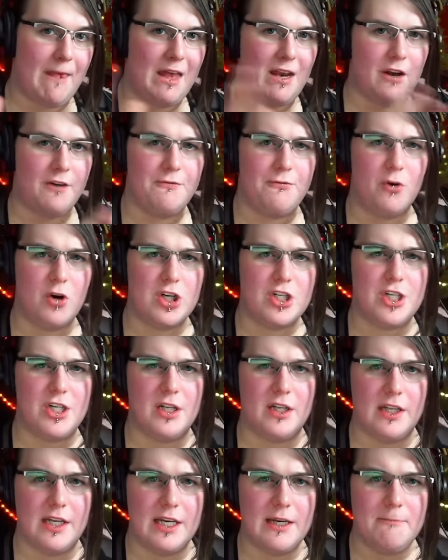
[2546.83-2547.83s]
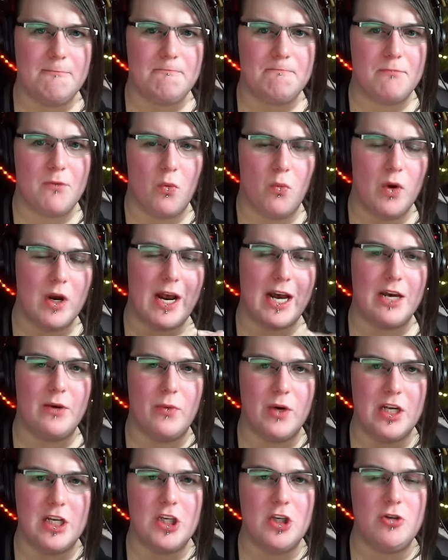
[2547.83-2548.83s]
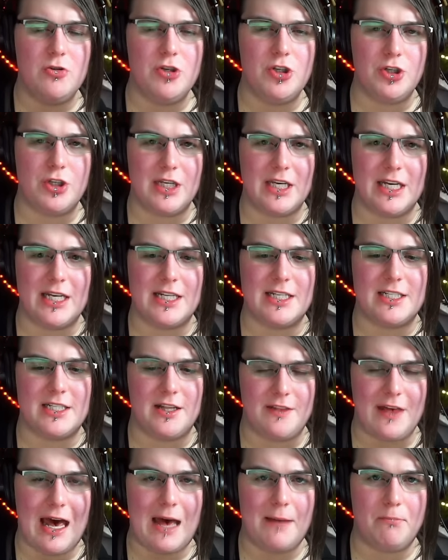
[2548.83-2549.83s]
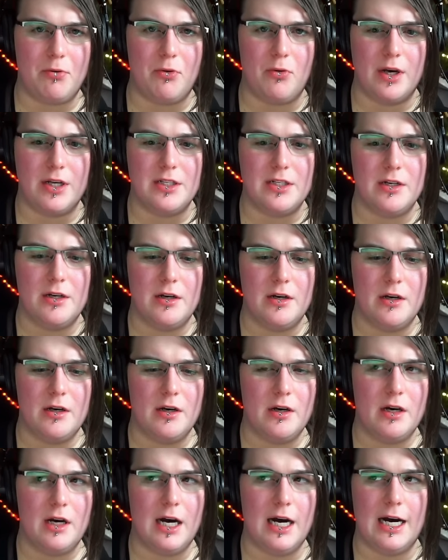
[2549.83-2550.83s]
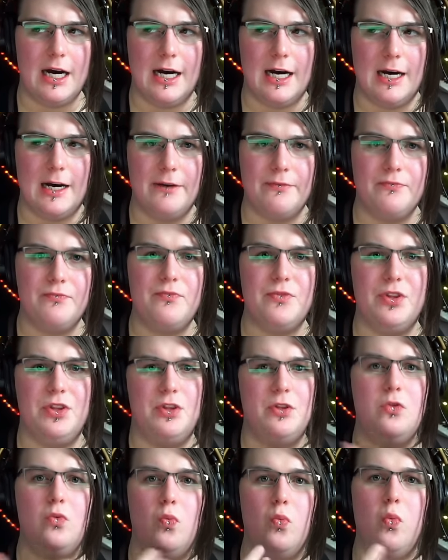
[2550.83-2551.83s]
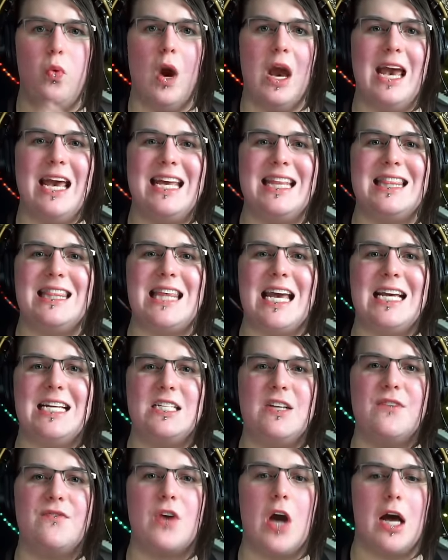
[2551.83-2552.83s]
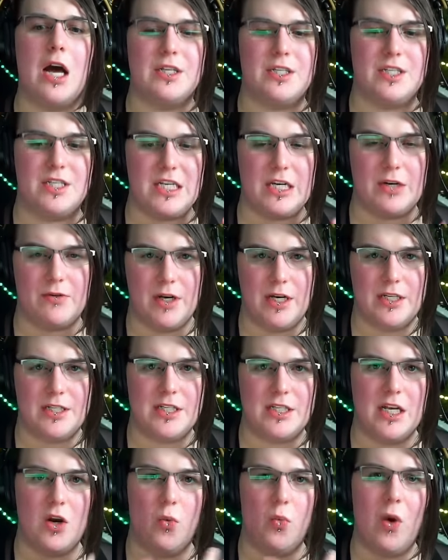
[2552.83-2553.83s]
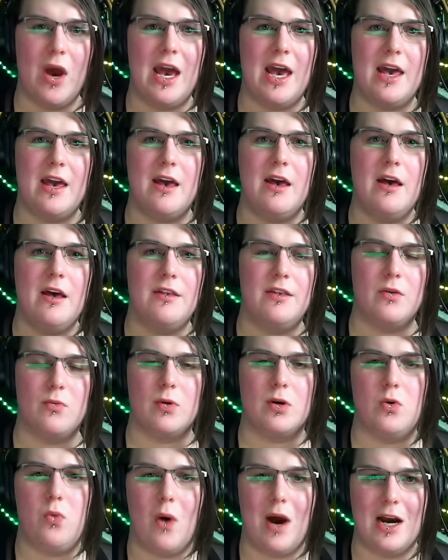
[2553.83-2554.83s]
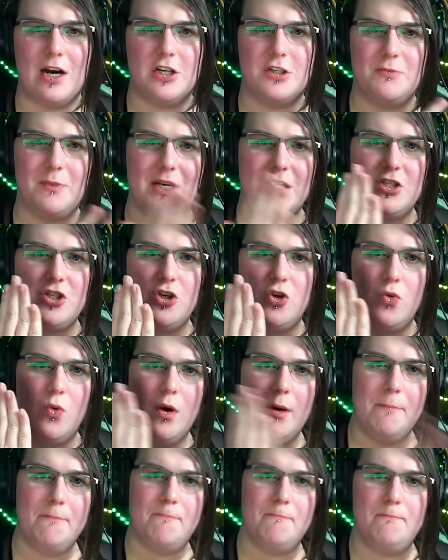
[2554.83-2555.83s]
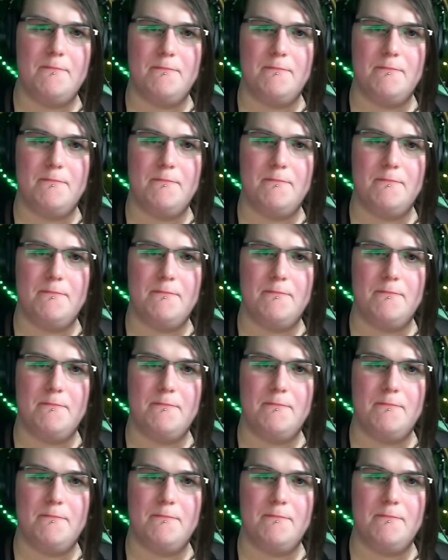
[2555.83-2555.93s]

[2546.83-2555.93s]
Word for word: And unfortunately, when I when it usually gets to that point, uh, it, things have gotten serious in a way that requires me to